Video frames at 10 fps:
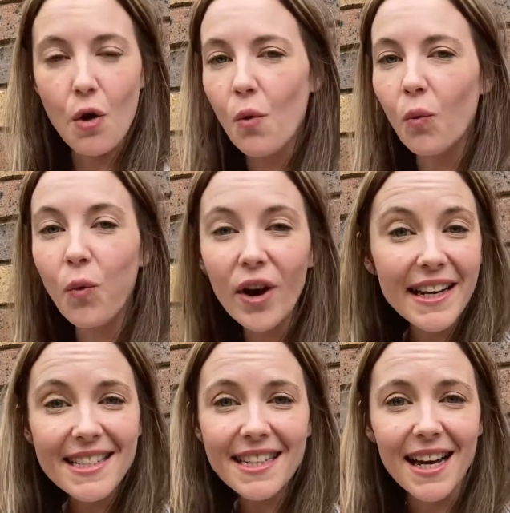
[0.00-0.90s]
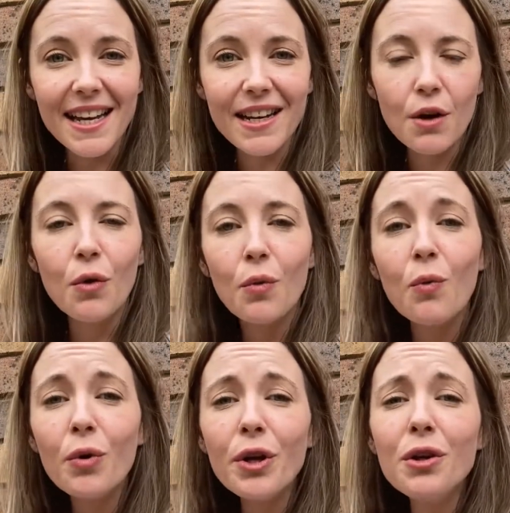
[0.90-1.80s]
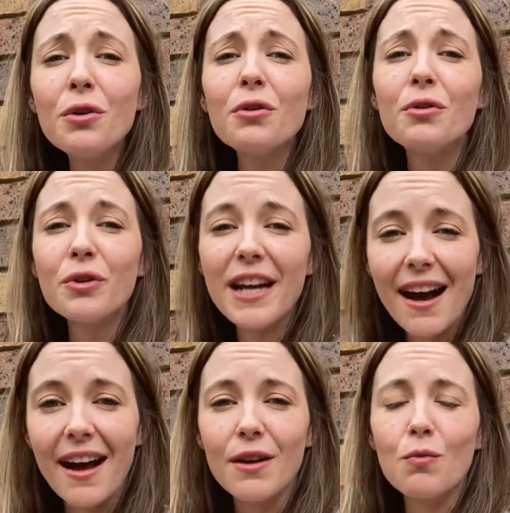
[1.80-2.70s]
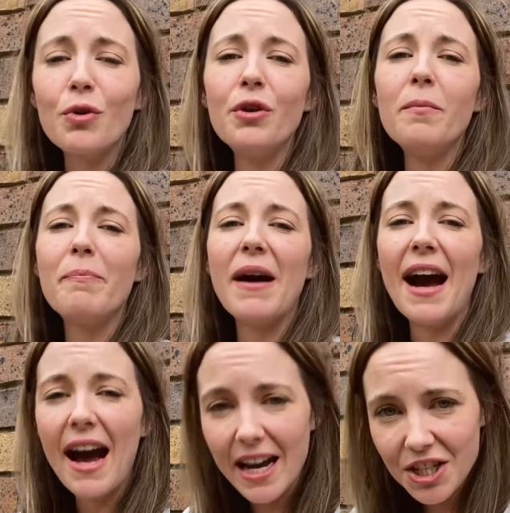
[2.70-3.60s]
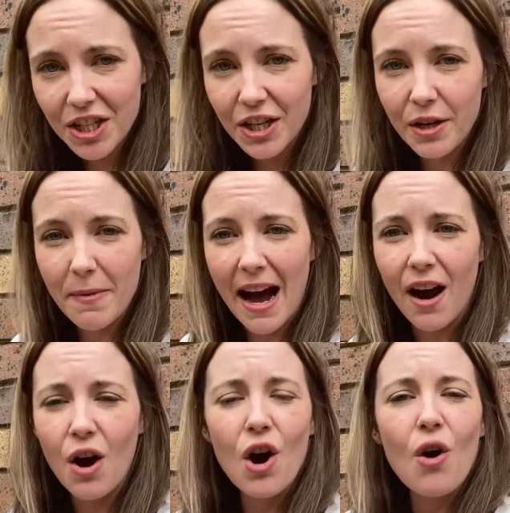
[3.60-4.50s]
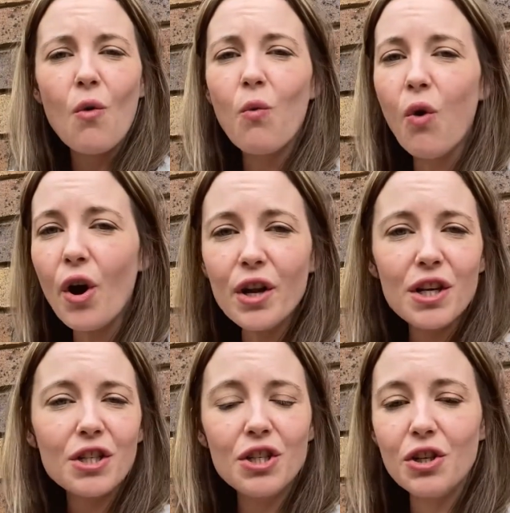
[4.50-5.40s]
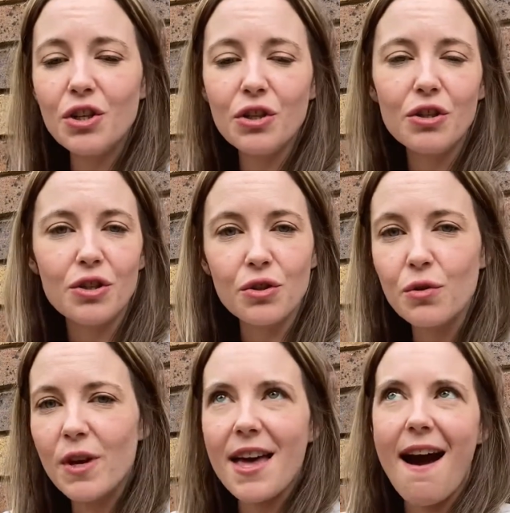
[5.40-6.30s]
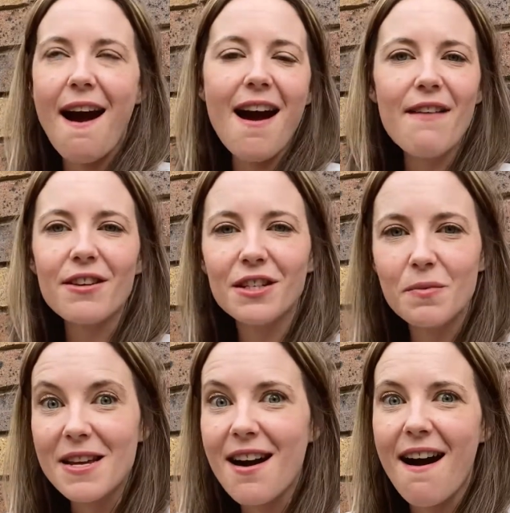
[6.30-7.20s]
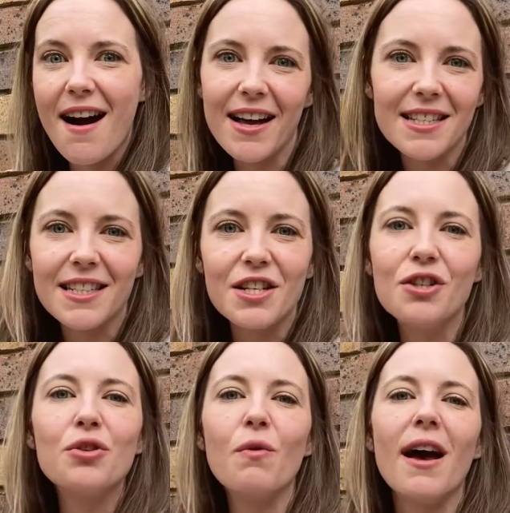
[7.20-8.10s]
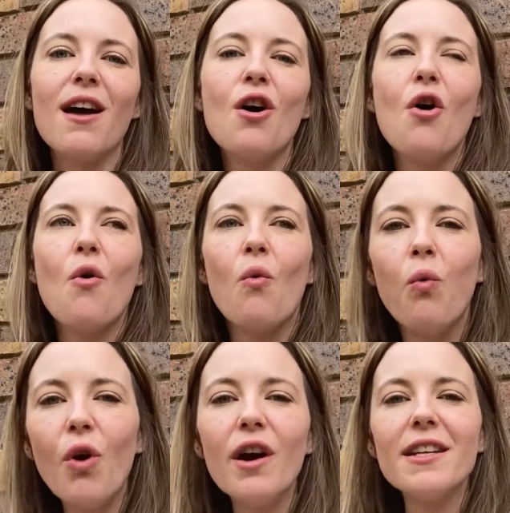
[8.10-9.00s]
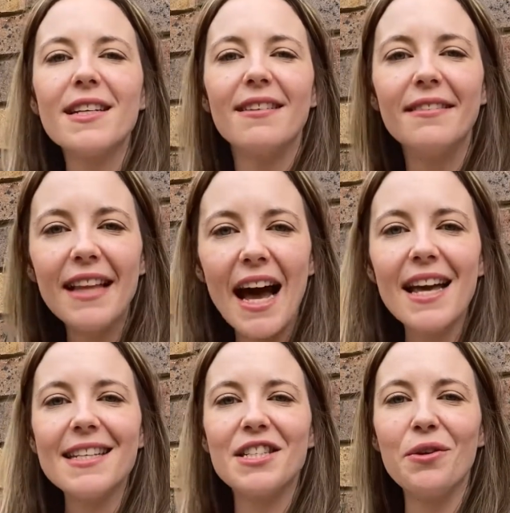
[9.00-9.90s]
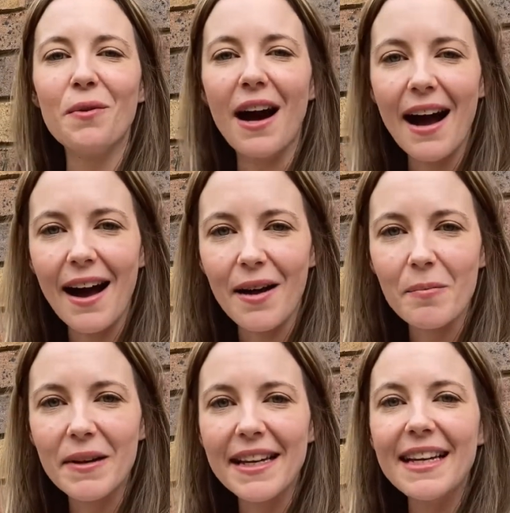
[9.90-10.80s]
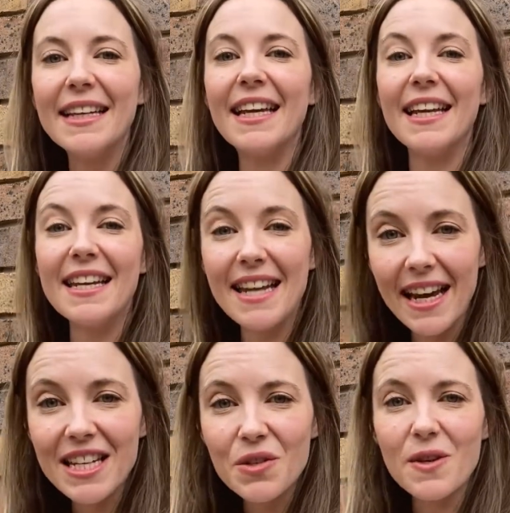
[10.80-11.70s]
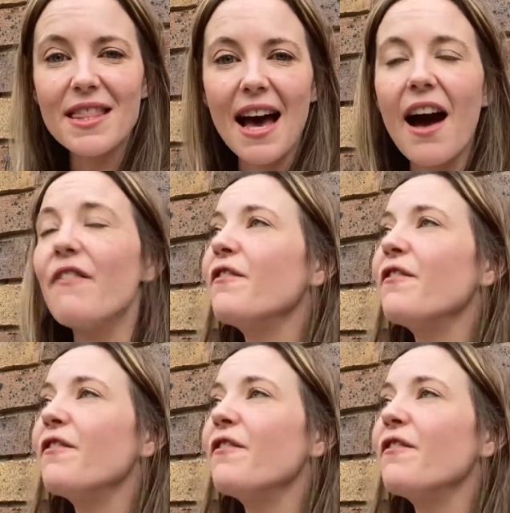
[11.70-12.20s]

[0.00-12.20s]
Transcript: What is it? What are you good at? What are you passionate about? What do you do without having to be asked to do it? What lights you up? Connect with that.